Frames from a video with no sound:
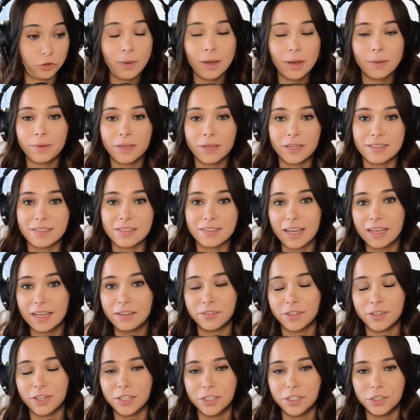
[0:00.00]
might be a
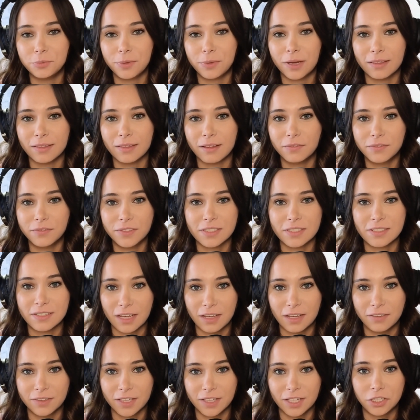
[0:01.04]
saver and you might love to
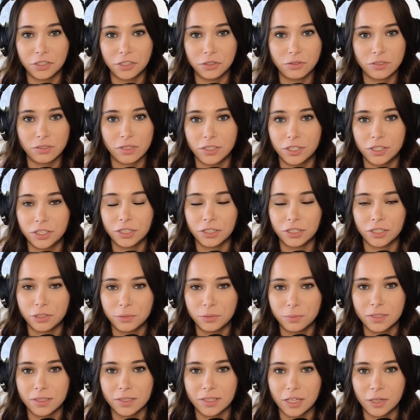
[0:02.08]
save, and like you said, you're an
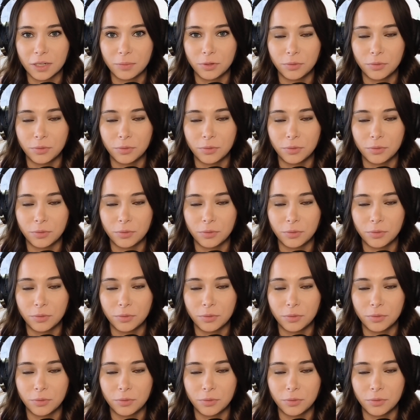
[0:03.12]
accumulator.